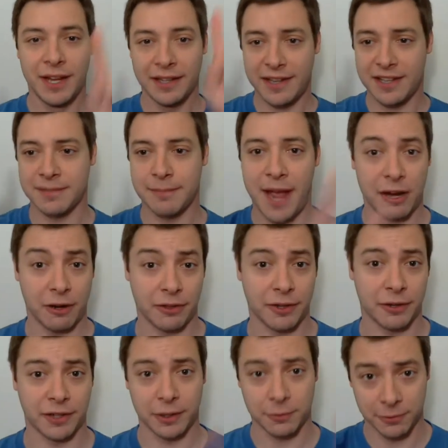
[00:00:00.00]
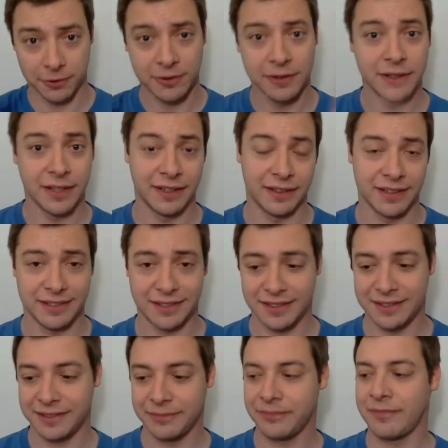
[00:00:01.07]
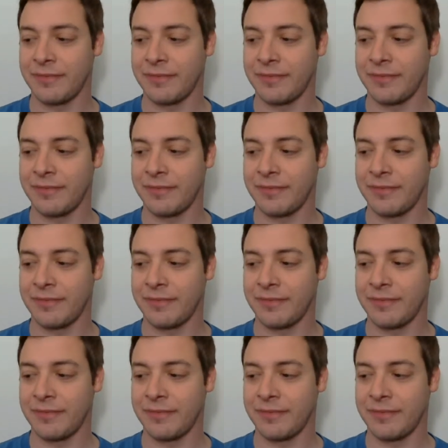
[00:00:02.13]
Doesn't matter, they're equal in distance.